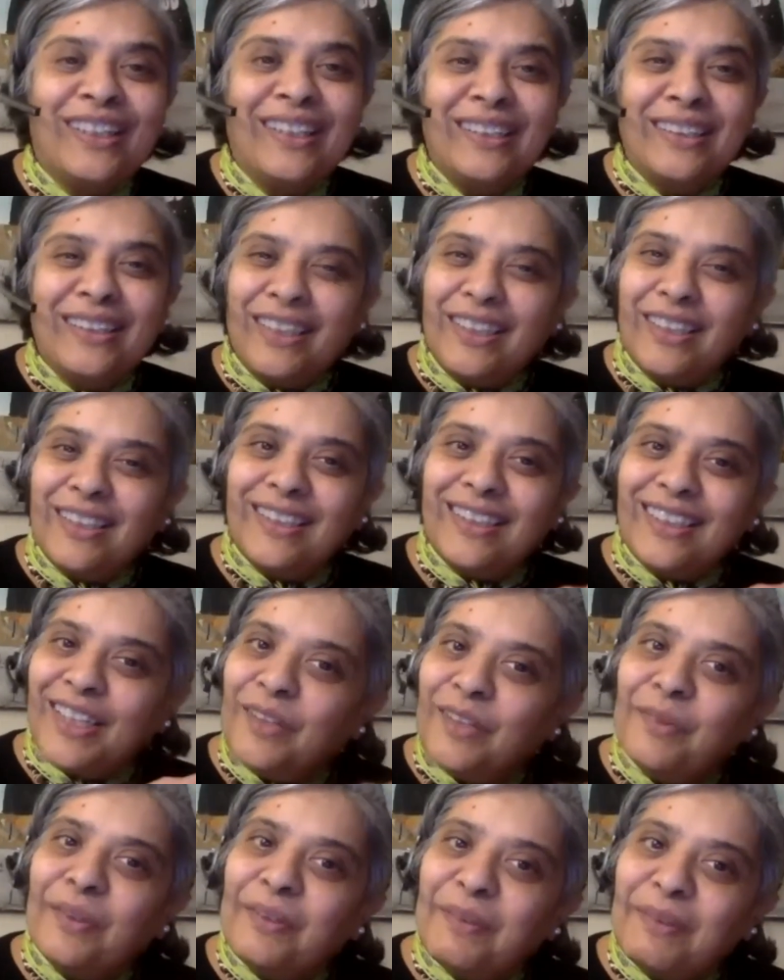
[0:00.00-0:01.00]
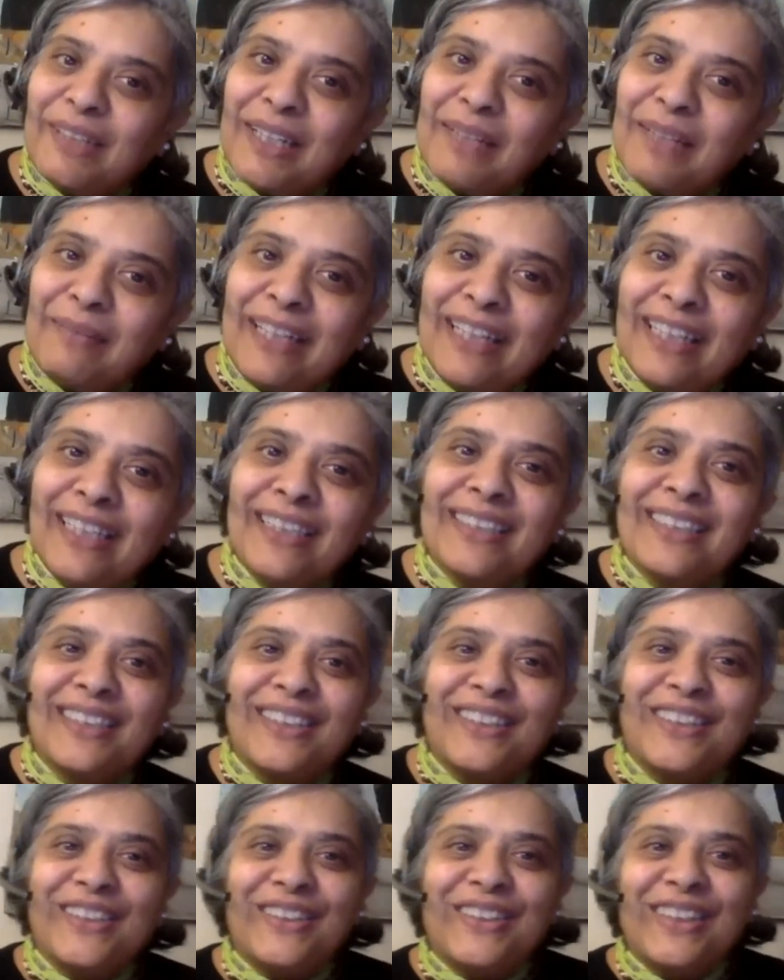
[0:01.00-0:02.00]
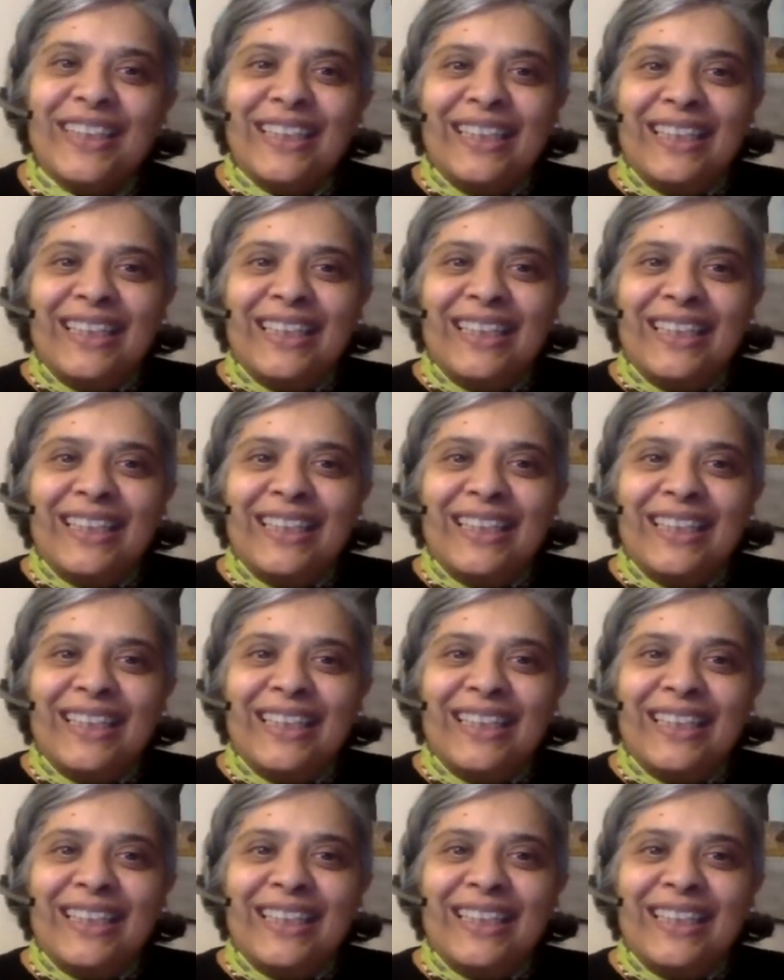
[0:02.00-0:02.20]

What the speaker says: Do you know what I mean? To